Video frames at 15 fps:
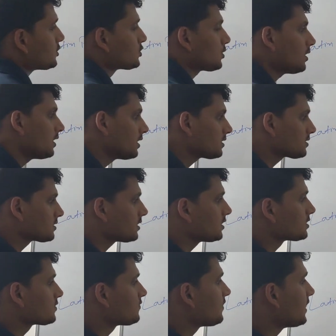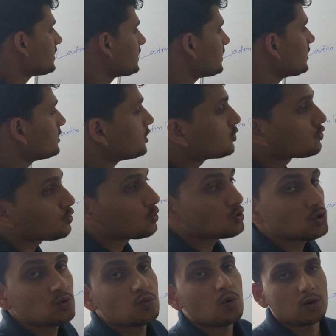Troilus is fighting in the
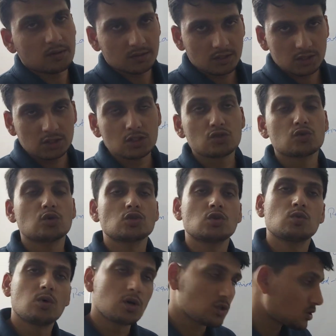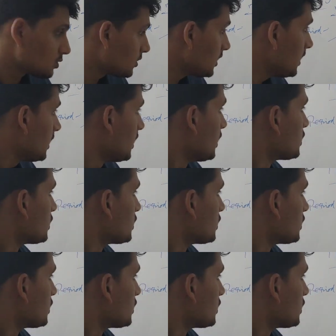Trojan War. This is the Trojan War story.